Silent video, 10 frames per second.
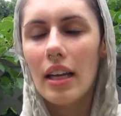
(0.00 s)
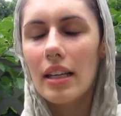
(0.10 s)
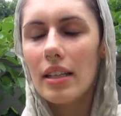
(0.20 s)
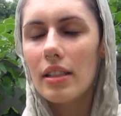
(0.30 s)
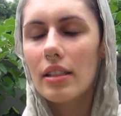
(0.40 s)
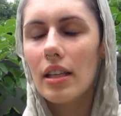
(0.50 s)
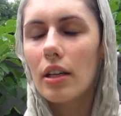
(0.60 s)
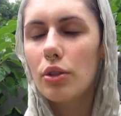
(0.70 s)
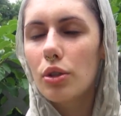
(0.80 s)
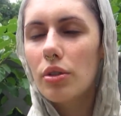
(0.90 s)
It is
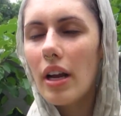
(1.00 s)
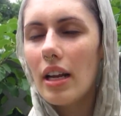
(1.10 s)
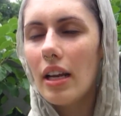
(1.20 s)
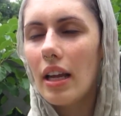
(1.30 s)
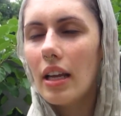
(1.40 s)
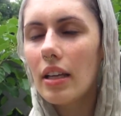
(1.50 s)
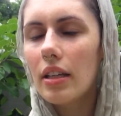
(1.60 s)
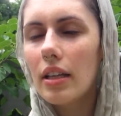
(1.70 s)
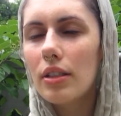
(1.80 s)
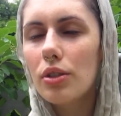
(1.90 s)
a
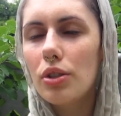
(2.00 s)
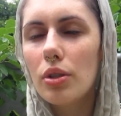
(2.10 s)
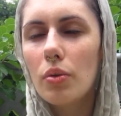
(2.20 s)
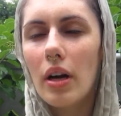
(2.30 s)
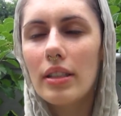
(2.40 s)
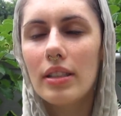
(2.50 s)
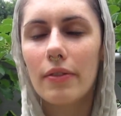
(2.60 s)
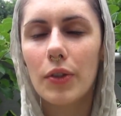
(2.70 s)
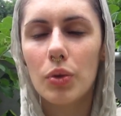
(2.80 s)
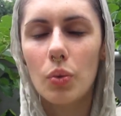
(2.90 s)
training into a
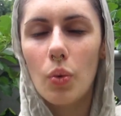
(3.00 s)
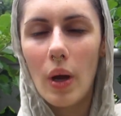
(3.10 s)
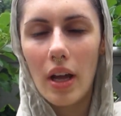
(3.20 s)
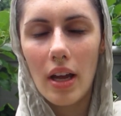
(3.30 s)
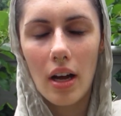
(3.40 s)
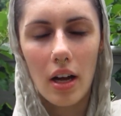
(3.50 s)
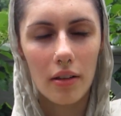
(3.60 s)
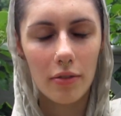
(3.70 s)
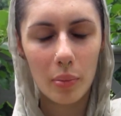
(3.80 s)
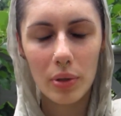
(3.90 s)
different way
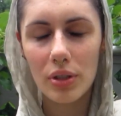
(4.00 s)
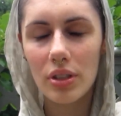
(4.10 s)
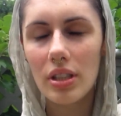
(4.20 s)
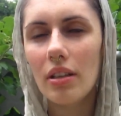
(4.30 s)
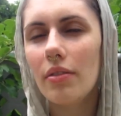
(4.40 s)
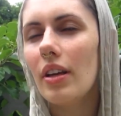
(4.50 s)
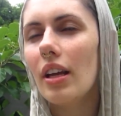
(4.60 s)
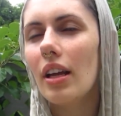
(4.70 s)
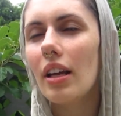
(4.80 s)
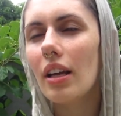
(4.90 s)
of
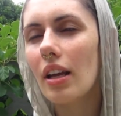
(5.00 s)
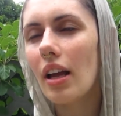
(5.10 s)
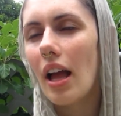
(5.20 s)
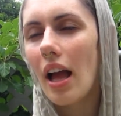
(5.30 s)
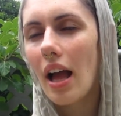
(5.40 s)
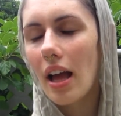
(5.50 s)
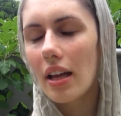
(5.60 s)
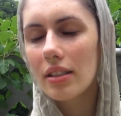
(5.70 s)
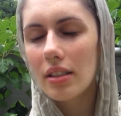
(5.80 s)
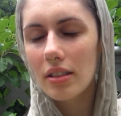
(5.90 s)
perceiving
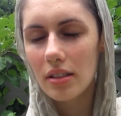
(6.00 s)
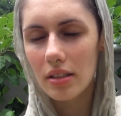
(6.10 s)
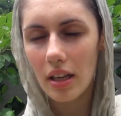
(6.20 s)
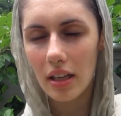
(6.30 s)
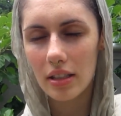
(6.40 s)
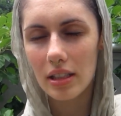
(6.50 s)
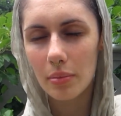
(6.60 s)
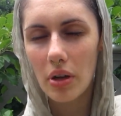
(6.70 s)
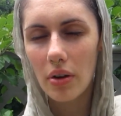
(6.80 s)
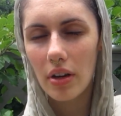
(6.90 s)
and
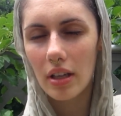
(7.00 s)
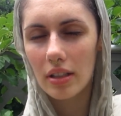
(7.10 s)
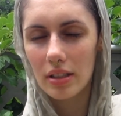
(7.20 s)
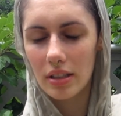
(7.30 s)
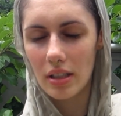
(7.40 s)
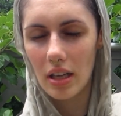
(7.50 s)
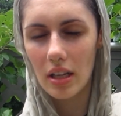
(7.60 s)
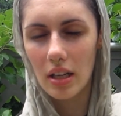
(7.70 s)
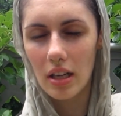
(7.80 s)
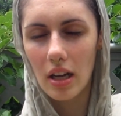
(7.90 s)

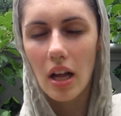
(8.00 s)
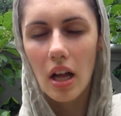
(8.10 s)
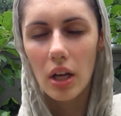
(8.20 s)
experiencing